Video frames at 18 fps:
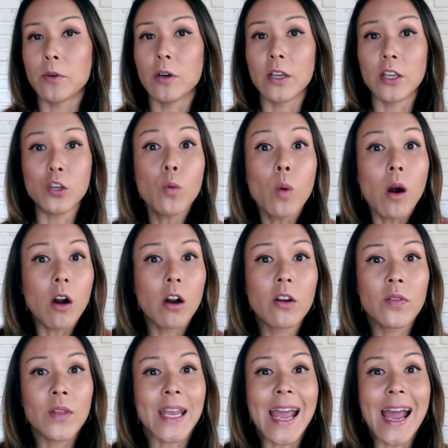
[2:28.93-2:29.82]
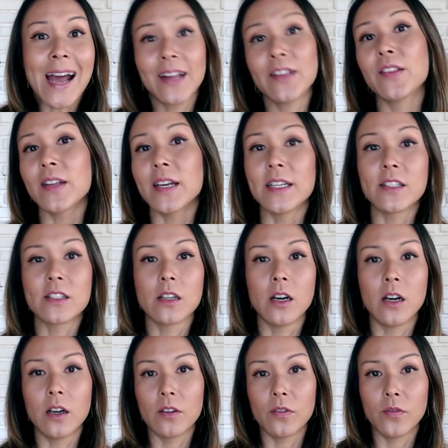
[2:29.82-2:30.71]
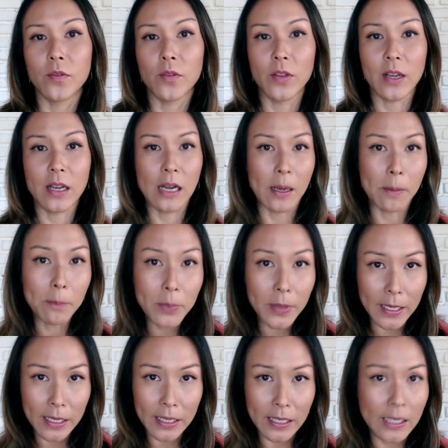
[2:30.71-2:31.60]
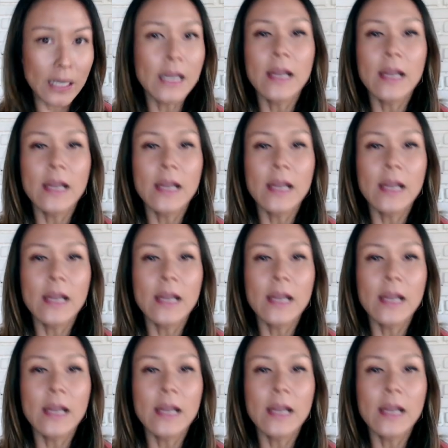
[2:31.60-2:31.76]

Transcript: And you are the asset of the company.